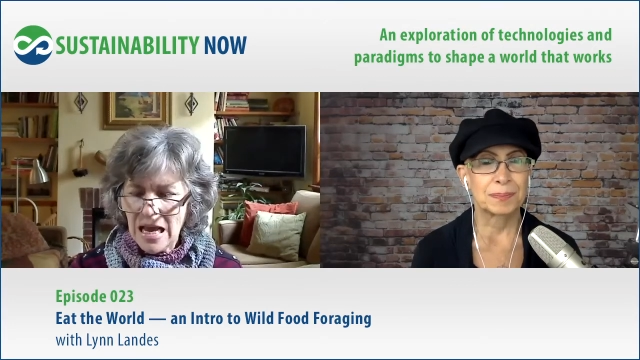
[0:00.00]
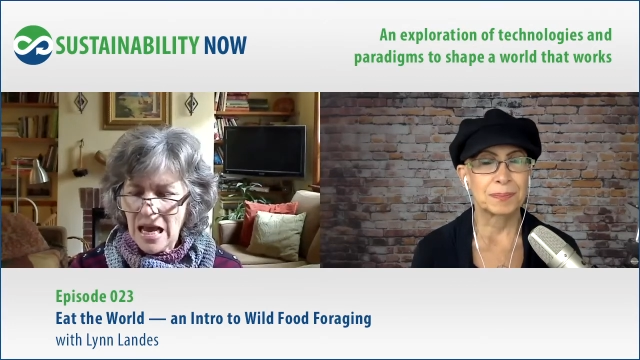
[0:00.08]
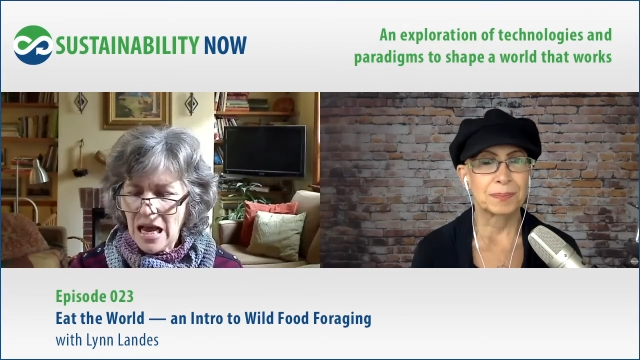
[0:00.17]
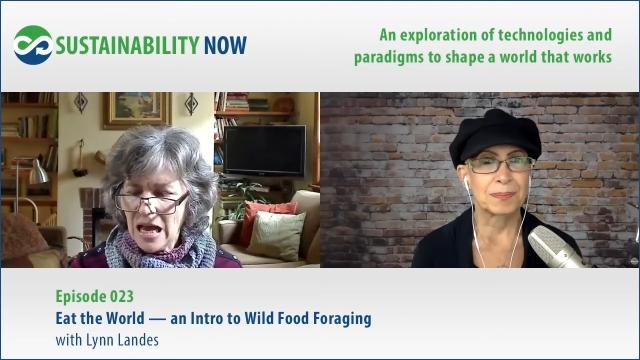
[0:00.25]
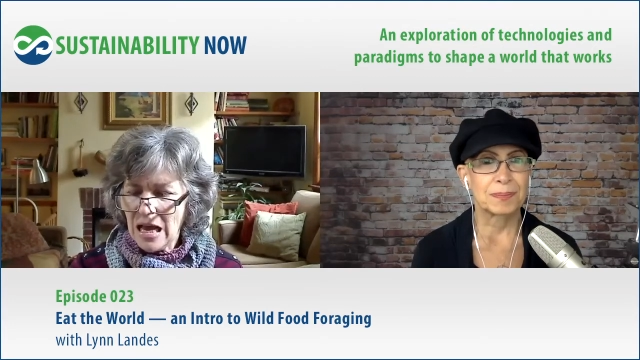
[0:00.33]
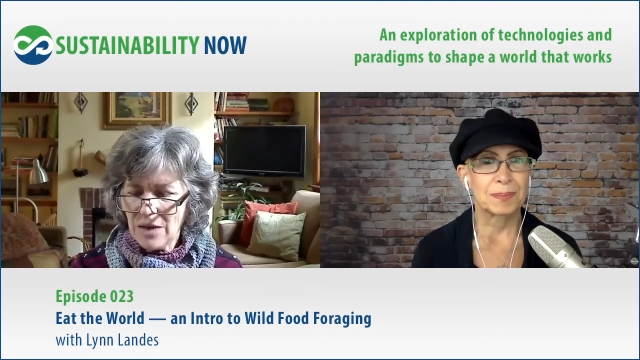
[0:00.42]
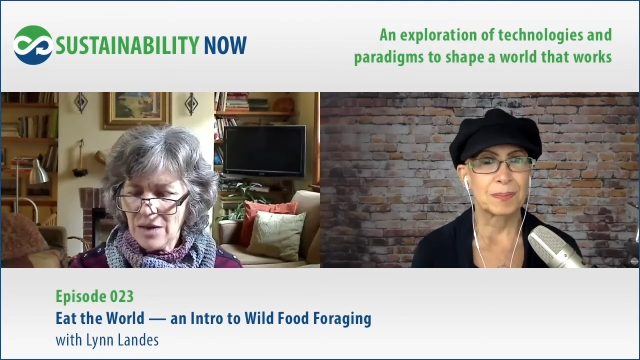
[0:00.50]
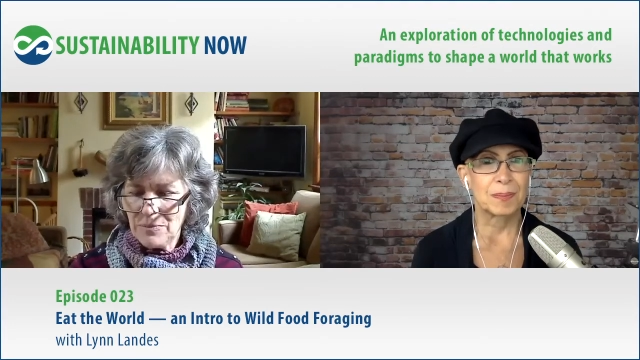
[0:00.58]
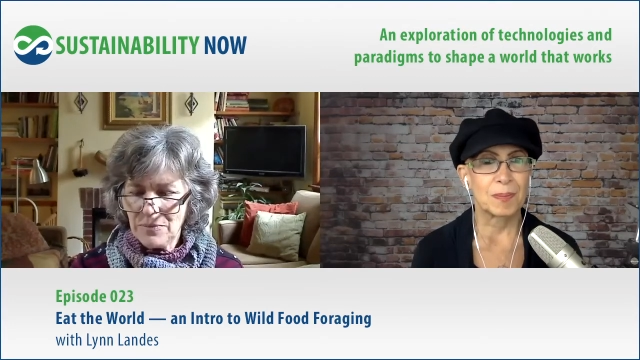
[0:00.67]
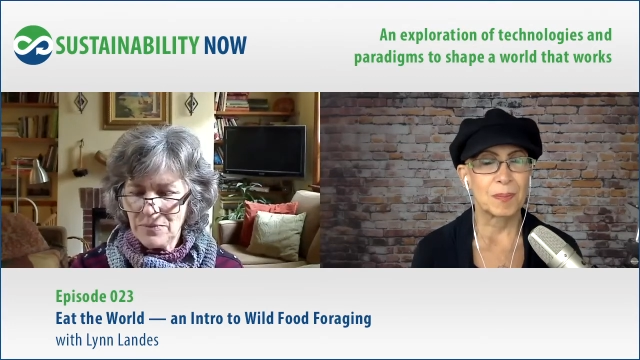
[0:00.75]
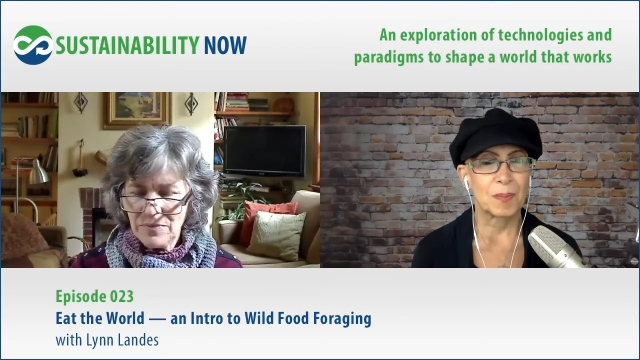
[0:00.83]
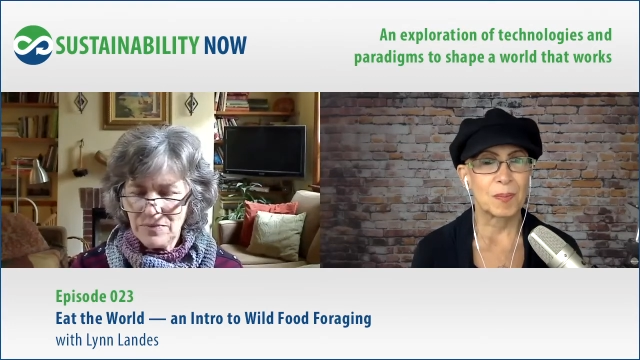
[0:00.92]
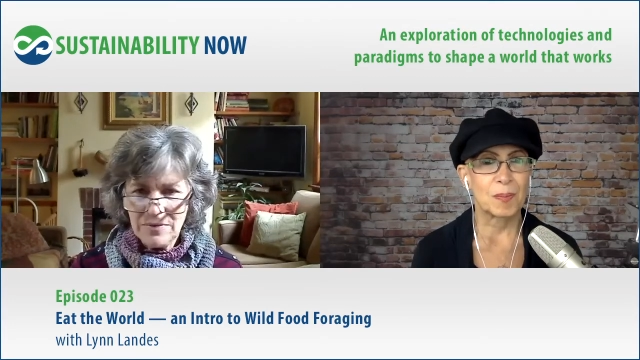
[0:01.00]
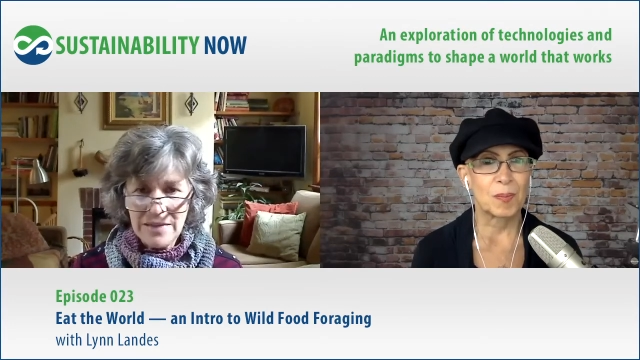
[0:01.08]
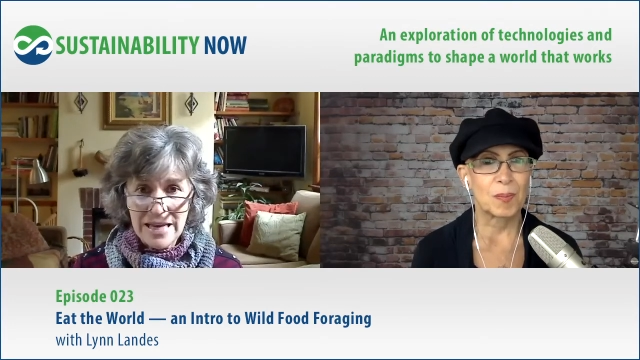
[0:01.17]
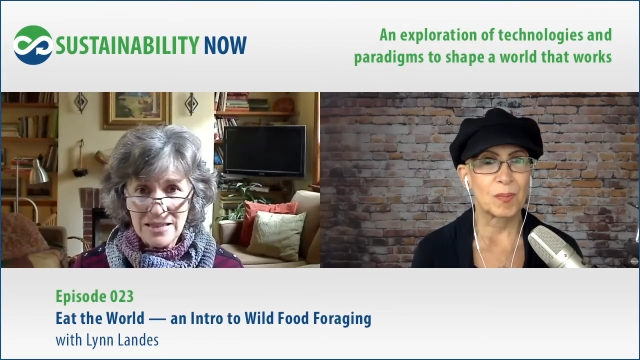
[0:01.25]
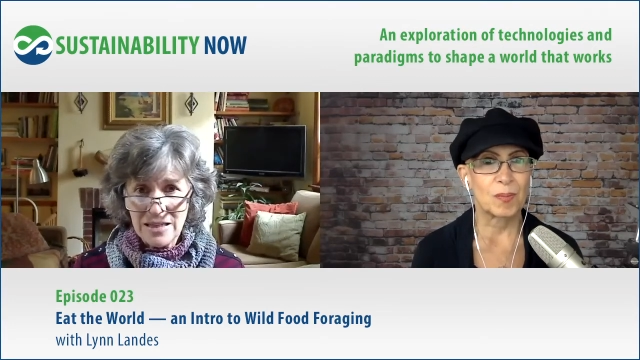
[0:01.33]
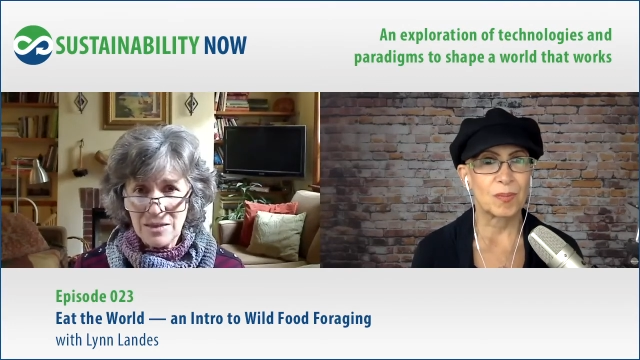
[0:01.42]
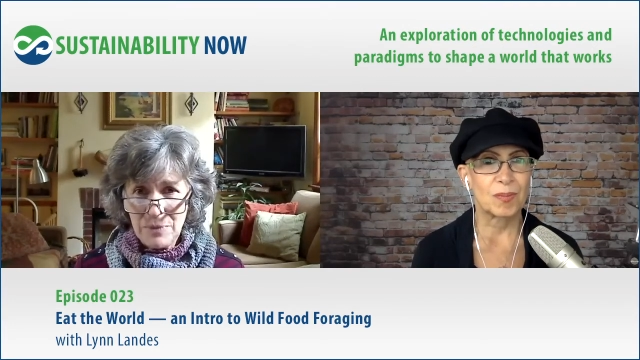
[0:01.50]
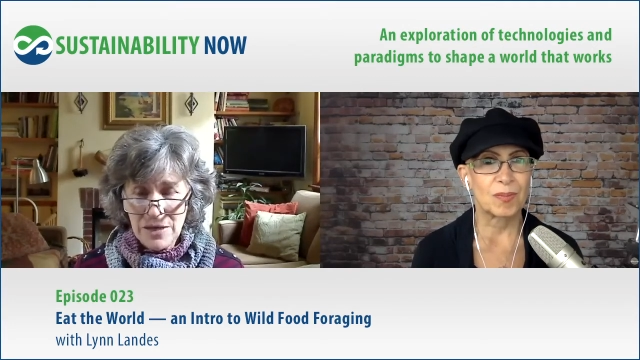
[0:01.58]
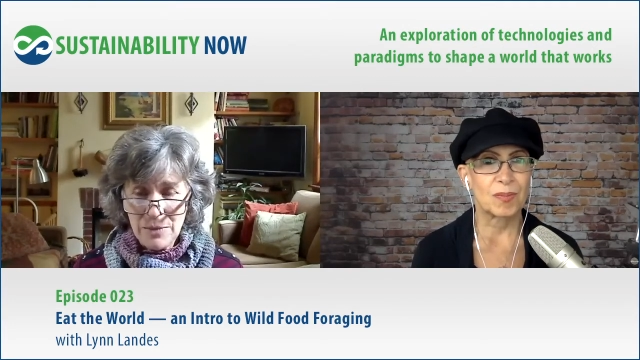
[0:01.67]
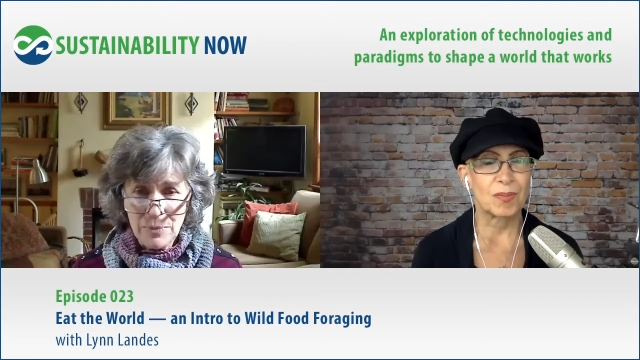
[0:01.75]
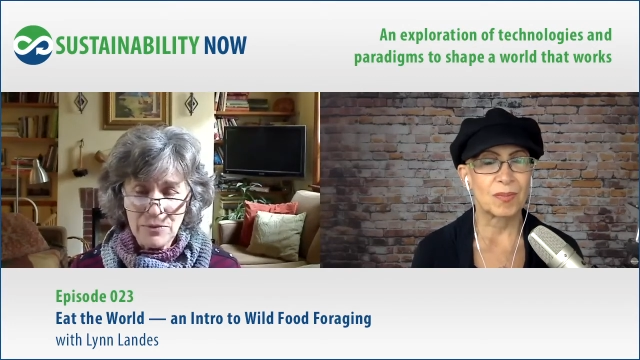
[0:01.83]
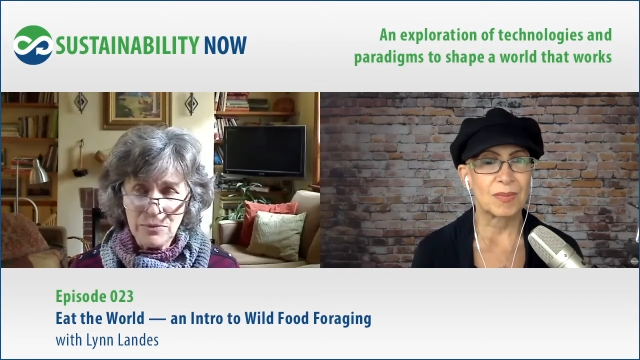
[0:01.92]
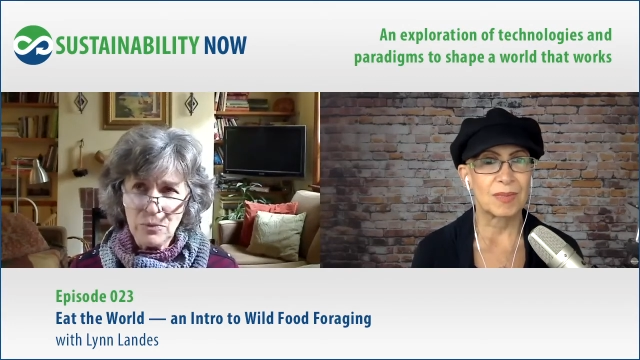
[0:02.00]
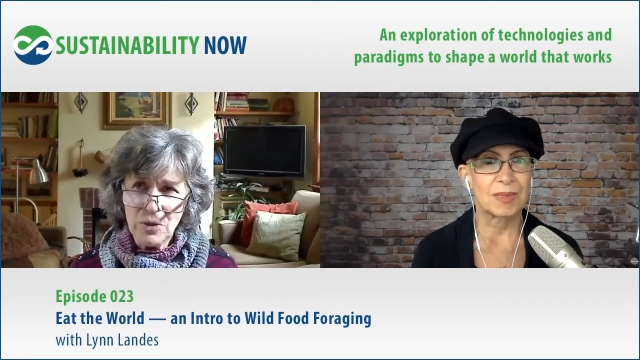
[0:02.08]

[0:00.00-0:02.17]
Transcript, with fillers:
Speaker 1: uh, that people, one